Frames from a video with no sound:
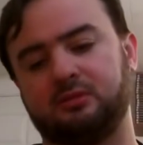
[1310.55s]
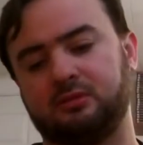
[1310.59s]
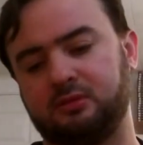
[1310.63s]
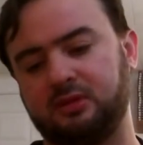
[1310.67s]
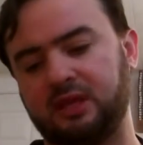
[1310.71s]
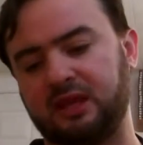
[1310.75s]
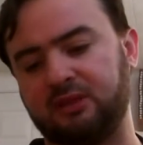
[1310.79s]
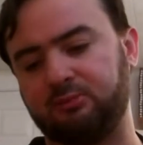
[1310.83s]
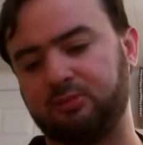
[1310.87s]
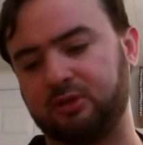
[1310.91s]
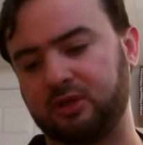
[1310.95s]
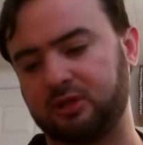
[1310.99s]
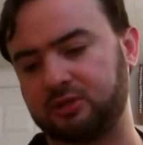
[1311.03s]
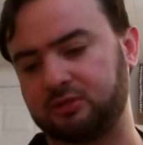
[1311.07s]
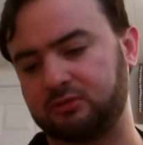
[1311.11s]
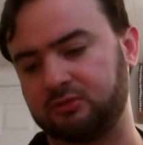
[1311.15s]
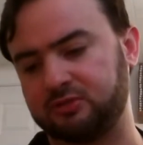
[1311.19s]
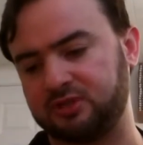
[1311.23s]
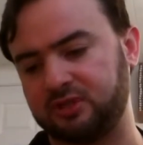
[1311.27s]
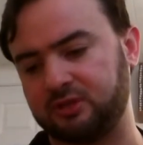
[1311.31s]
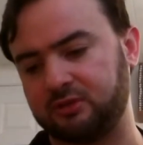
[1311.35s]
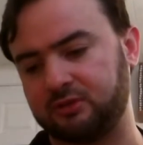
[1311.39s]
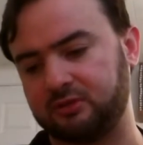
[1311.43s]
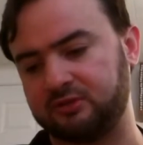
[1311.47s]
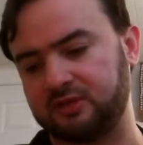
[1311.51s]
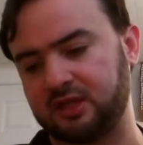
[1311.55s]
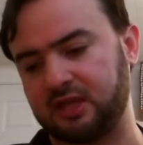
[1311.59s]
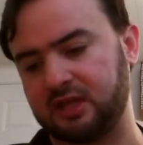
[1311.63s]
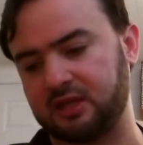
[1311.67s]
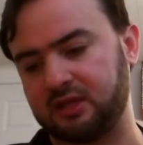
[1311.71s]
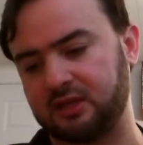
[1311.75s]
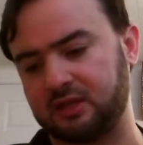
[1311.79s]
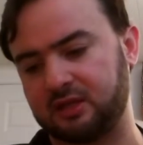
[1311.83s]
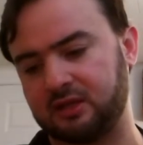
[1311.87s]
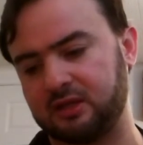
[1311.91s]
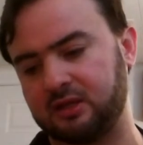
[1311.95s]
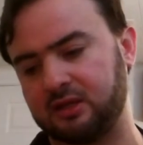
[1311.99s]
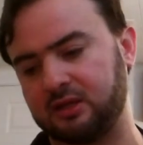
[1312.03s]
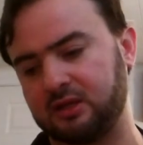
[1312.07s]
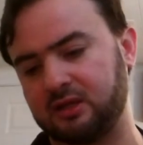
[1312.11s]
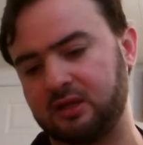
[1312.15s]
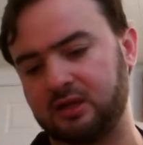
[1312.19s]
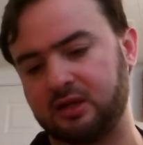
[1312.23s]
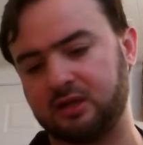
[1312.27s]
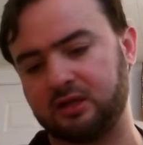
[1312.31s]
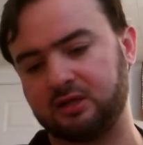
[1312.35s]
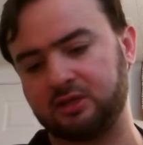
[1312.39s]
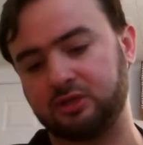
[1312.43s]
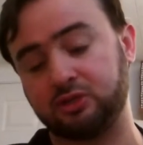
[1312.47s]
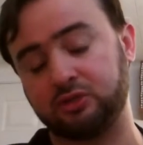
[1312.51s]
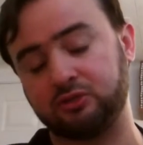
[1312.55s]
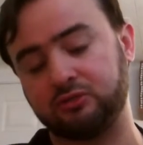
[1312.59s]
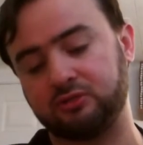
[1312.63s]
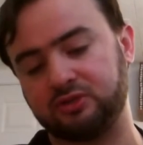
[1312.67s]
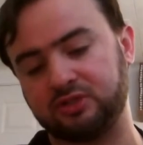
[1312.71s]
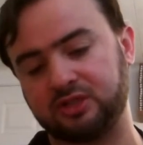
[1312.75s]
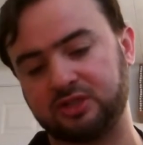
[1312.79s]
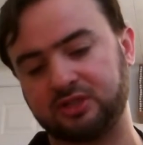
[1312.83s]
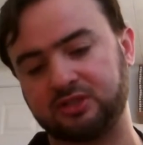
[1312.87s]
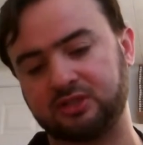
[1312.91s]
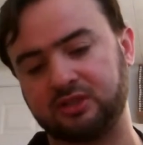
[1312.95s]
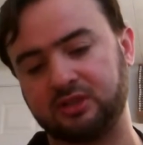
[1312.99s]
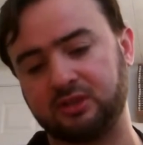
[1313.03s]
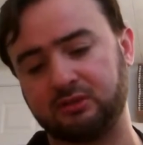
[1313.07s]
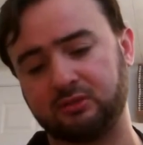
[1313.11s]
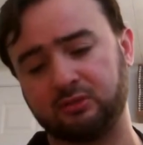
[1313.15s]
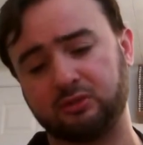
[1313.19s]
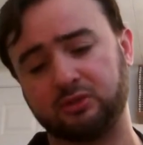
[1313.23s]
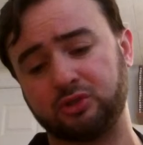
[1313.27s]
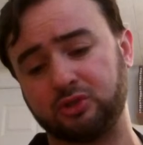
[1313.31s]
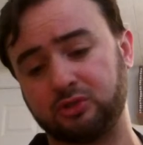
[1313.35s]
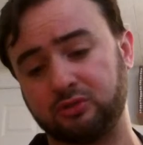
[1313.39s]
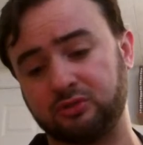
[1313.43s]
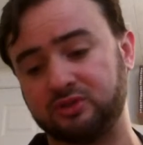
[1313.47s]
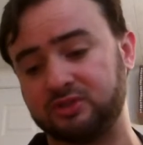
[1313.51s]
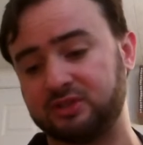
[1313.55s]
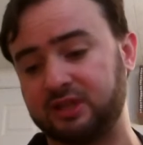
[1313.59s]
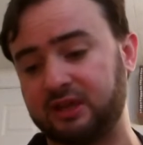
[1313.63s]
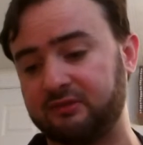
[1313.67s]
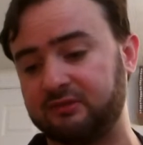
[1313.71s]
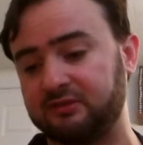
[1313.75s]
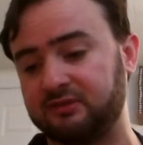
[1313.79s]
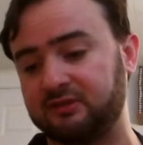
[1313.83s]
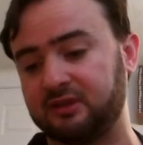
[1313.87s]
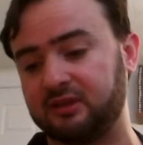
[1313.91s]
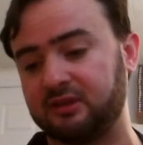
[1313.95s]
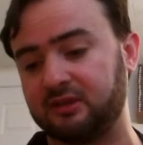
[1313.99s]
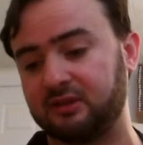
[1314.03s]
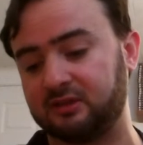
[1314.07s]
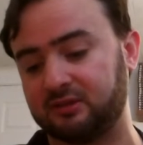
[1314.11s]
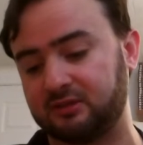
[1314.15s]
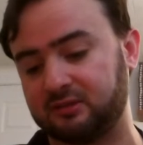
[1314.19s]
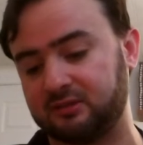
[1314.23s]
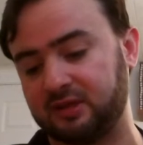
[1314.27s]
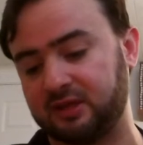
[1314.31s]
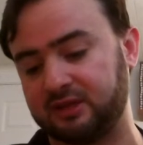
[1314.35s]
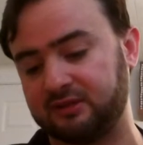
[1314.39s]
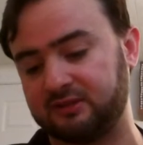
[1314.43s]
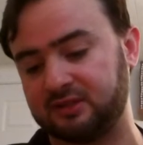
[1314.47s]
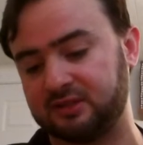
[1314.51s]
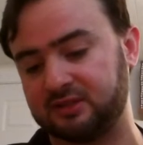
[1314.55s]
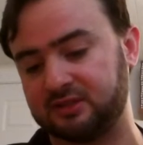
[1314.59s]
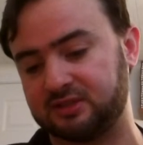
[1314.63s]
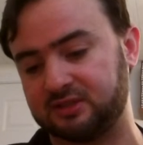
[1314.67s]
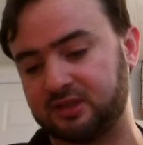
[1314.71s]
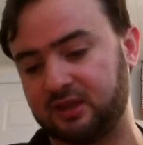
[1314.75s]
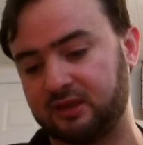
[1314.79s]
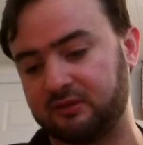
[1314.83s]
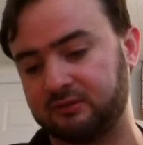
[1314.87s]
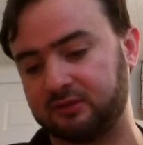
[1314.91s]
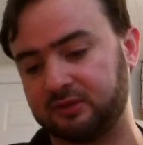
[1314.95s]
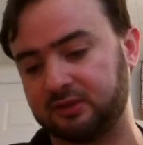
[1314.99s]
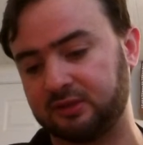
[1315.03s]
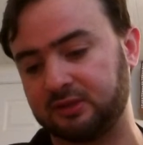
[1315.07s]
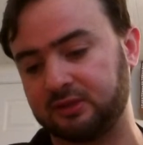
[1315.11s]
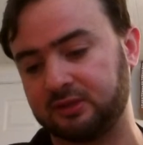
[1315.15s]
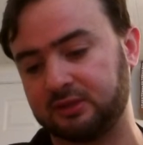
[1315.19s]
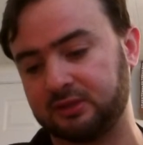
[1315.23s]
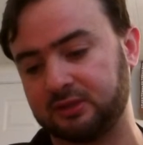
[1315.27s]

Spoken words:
That picture was either taken in June 16th or June 17th, 1970.